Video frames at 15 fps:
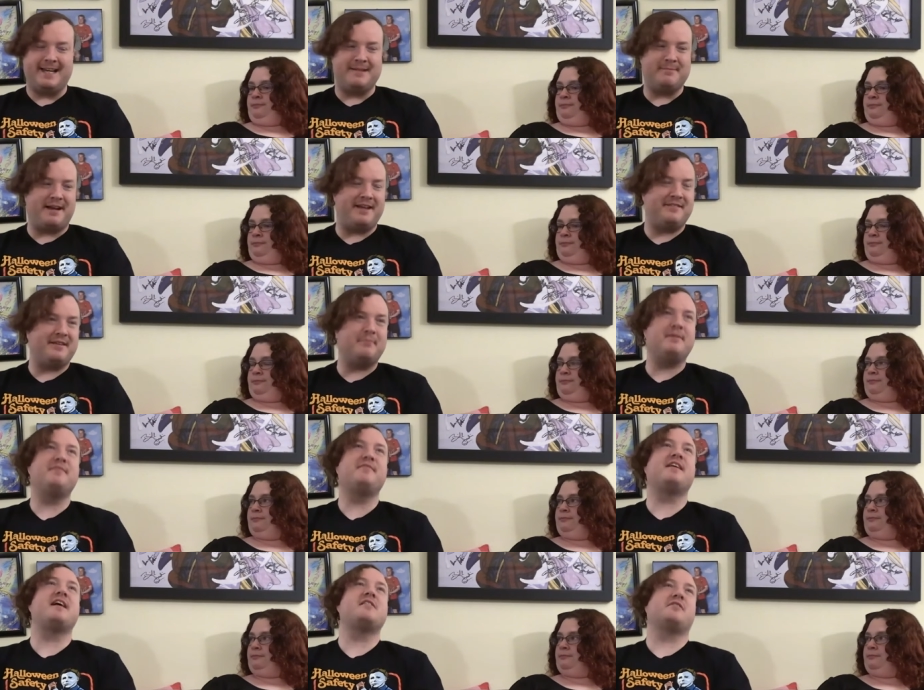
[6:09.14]
Speaker 1: him, and then
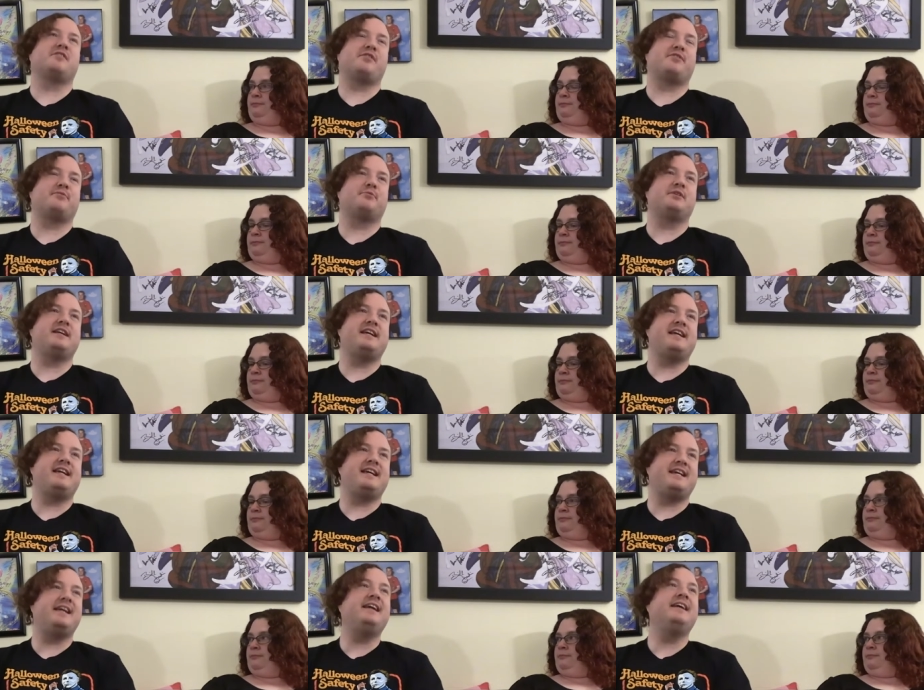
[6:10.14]
we've got our
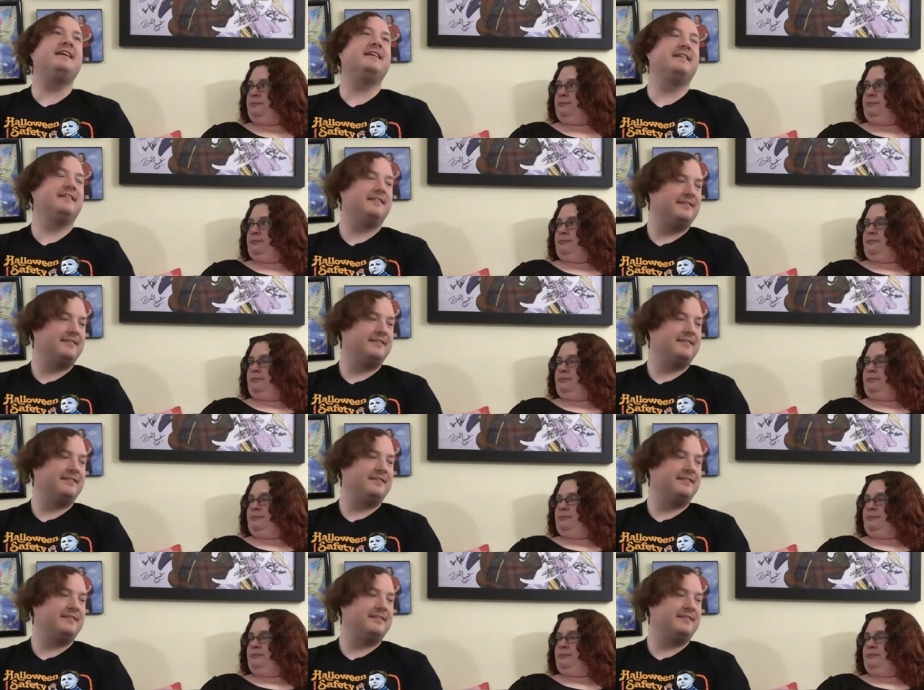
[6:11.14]
three...